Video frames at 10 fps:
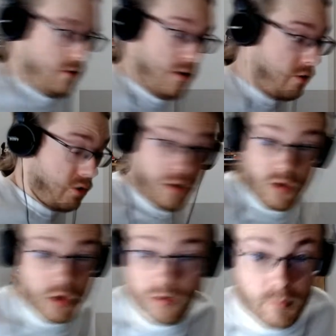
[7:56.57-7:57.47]
It's too
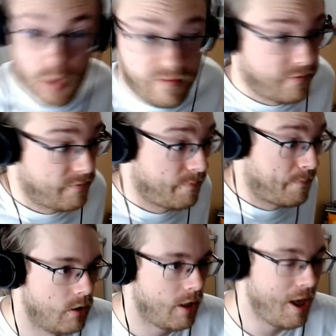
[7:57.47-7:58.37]
injured to move.
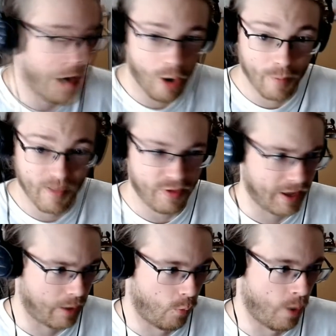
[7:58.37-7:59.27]
Armin's
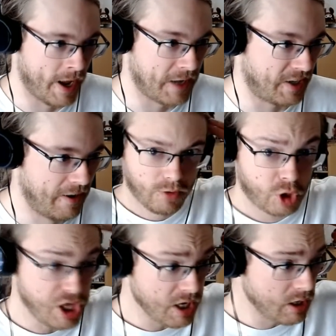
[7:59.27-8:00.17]
like, wait.
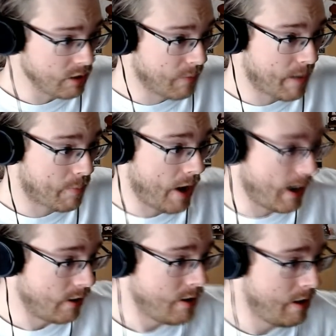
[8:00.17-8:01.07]
Ching, my brain.